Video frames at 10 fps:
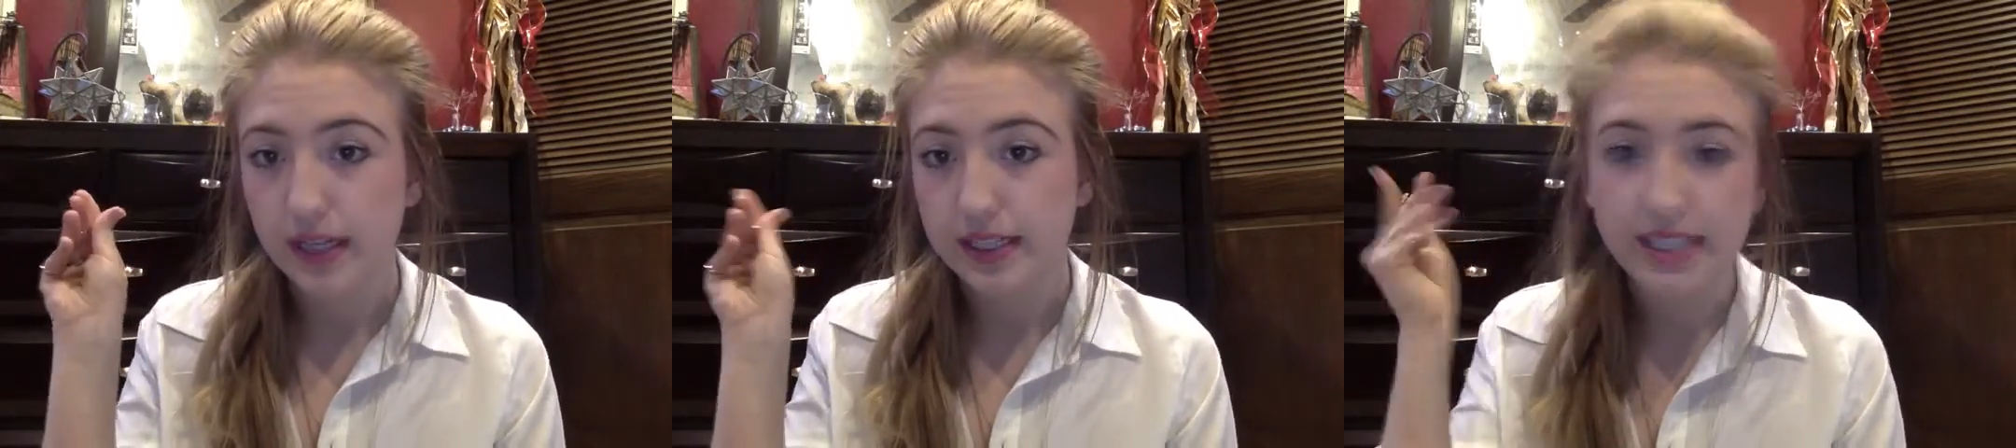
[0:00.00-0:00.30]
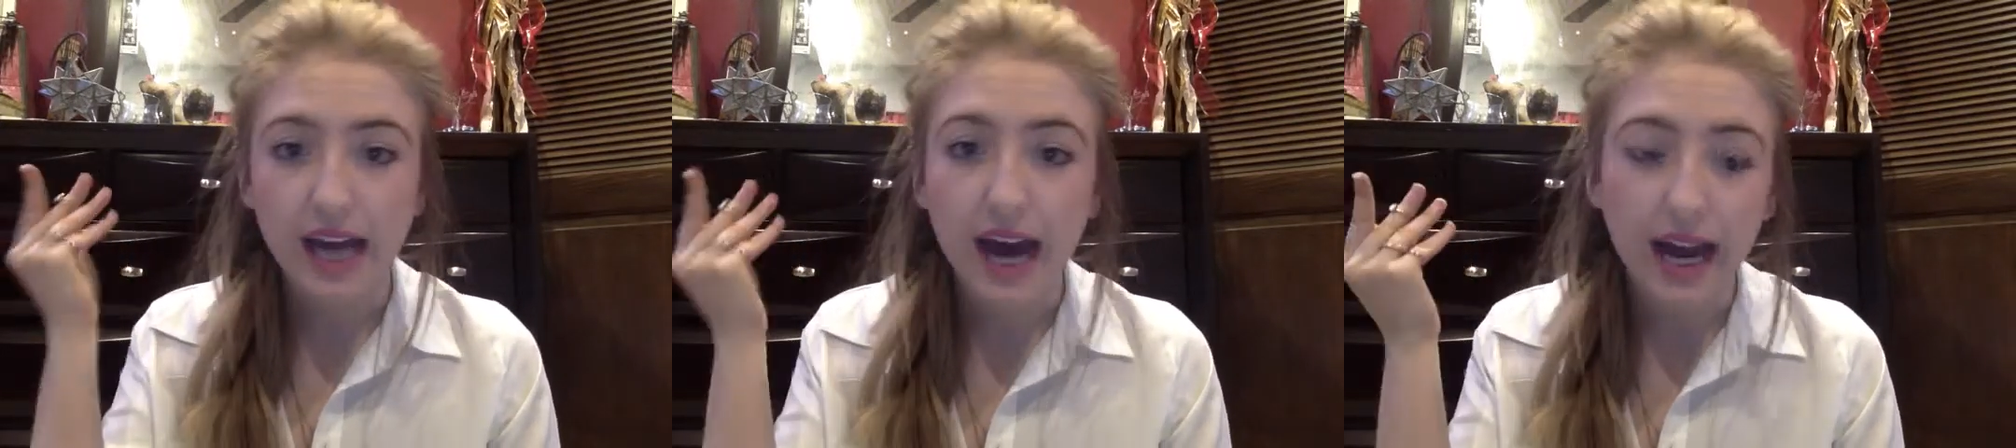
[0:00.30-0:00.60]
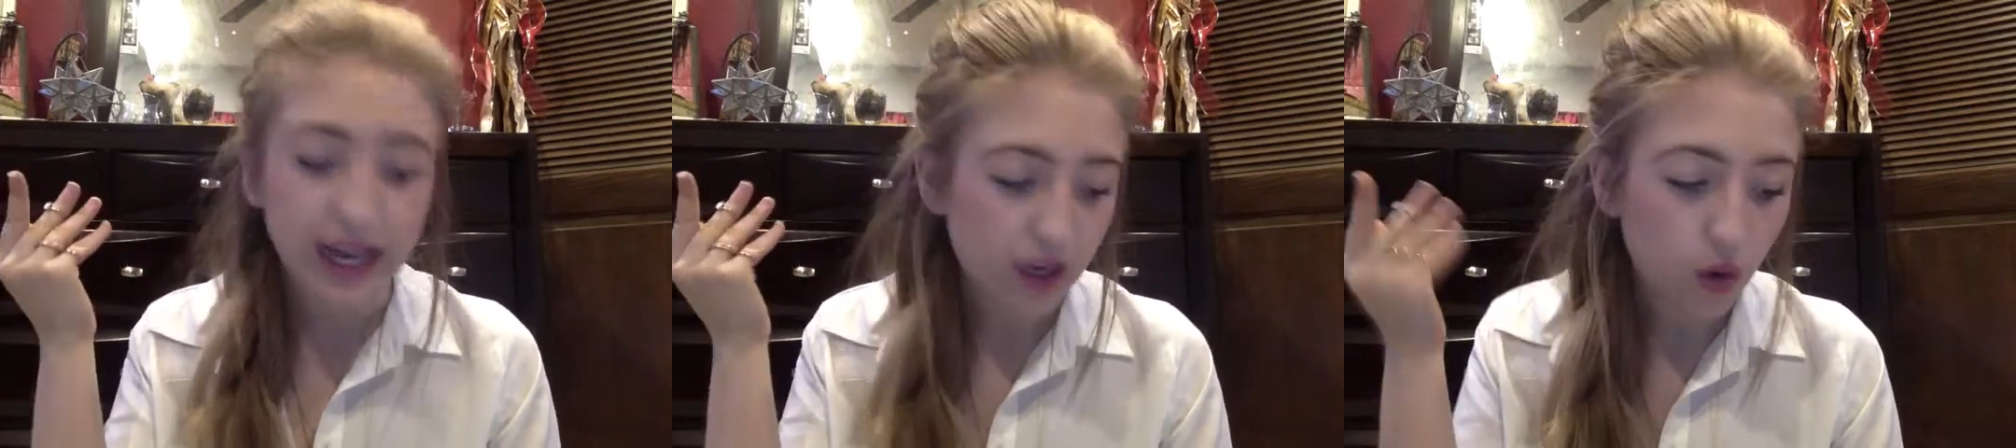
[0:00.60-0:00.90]

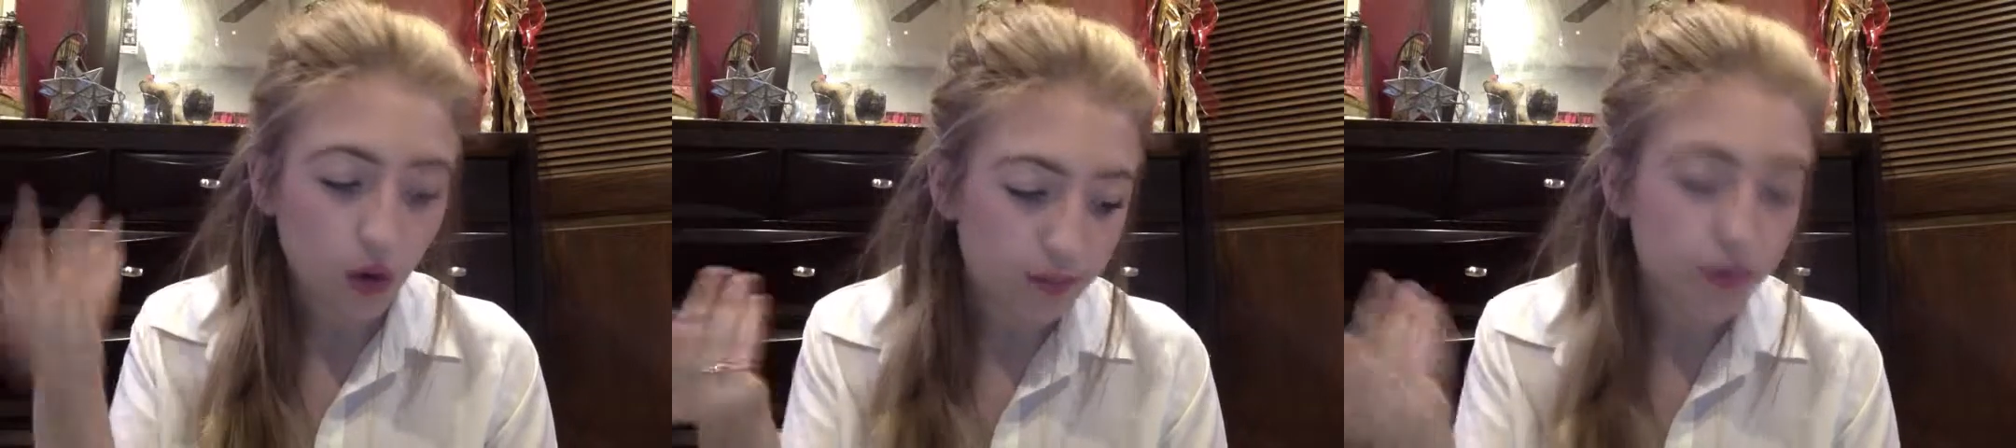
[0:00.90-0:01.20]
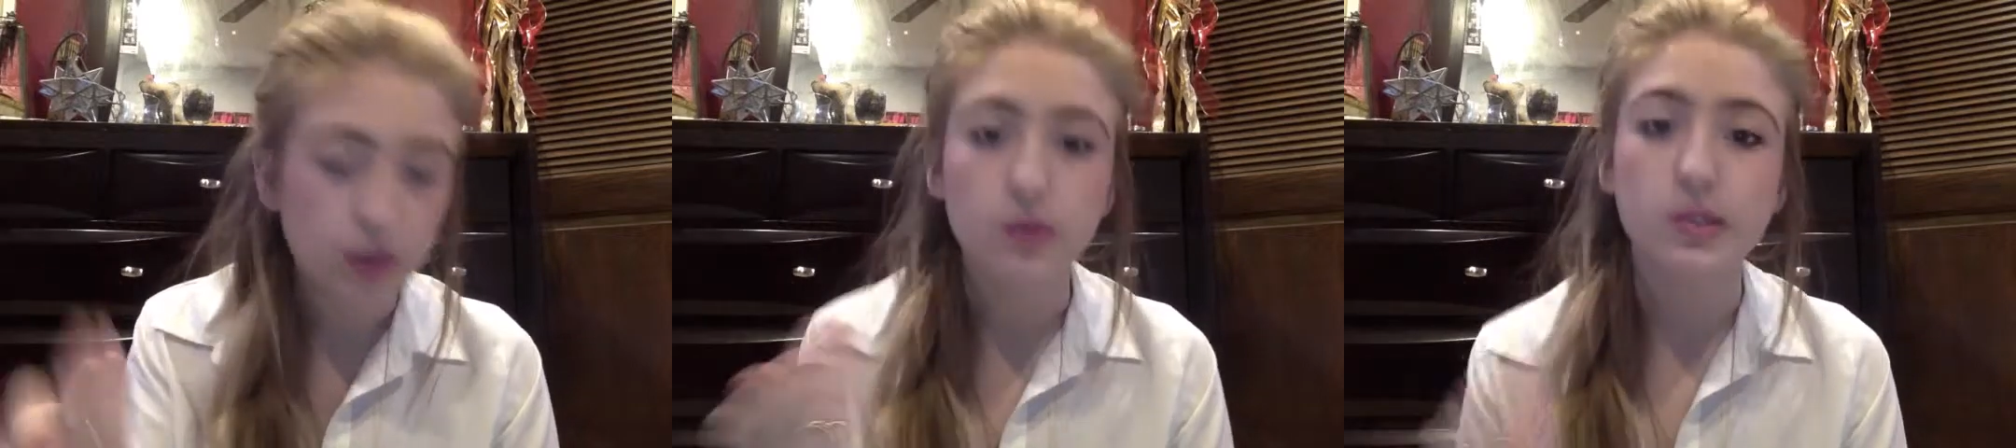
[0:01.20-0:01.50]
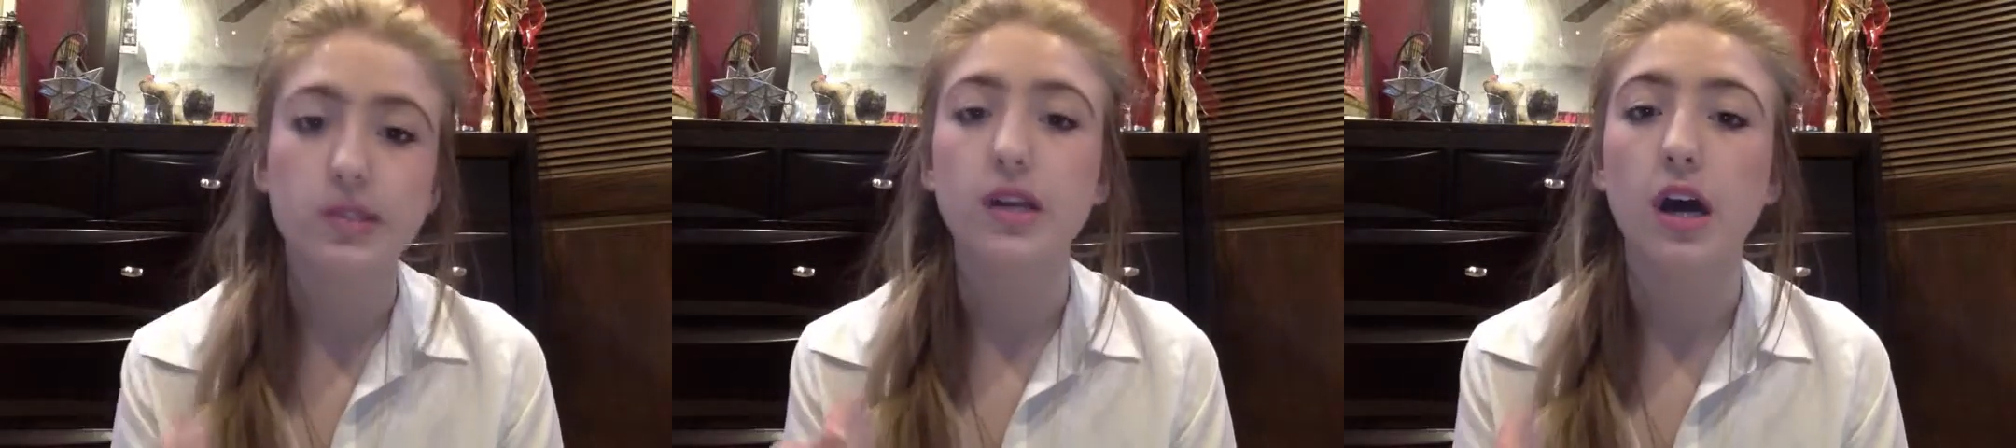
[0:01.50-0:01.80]
sky or blue
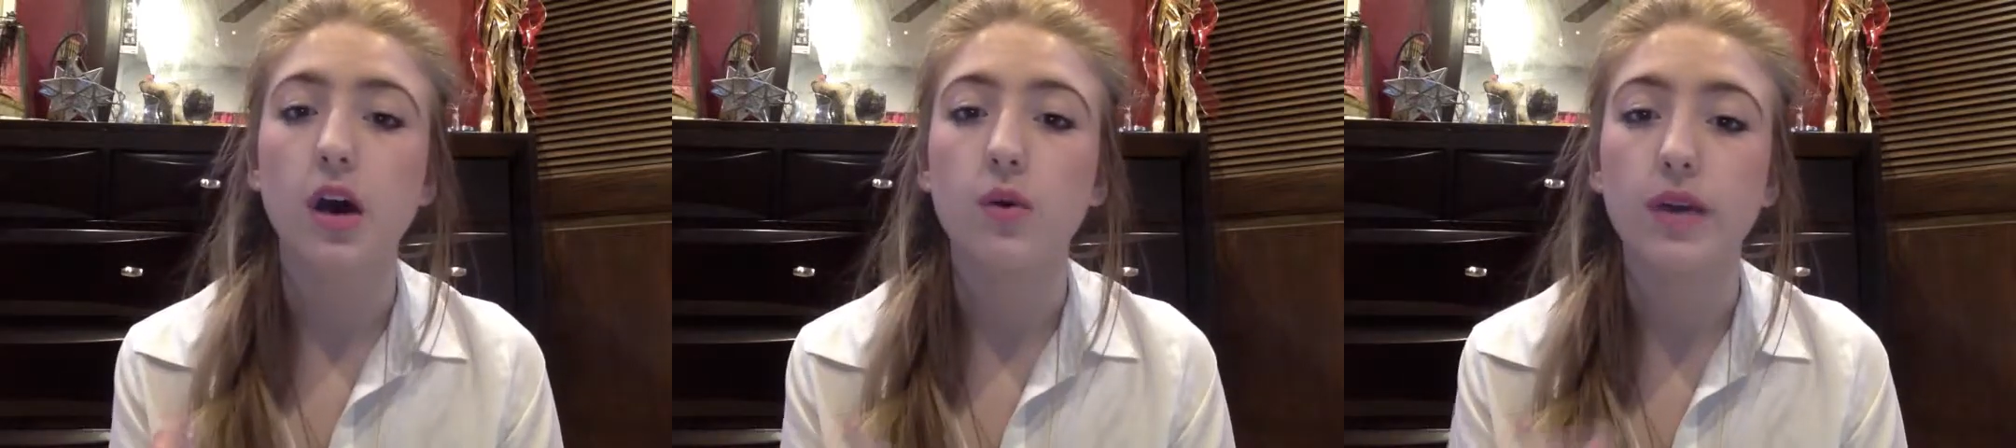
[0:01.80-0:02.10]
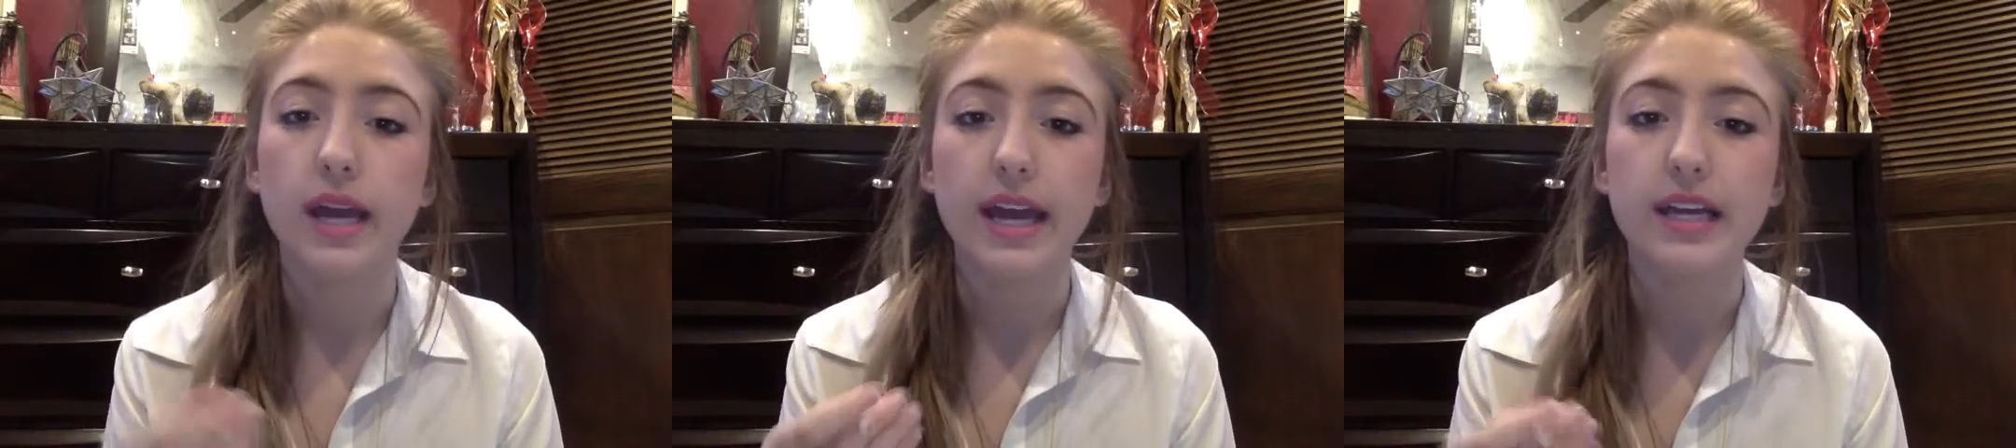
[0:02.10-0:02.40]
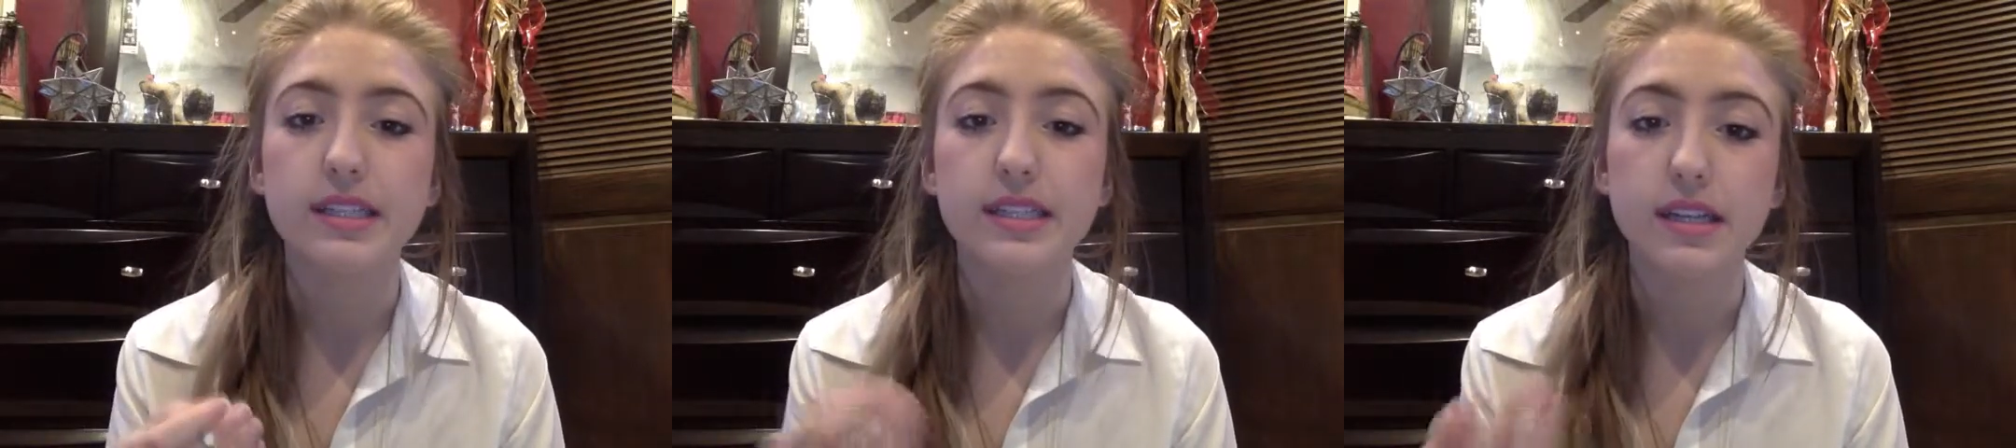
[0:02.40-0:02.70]
snow, and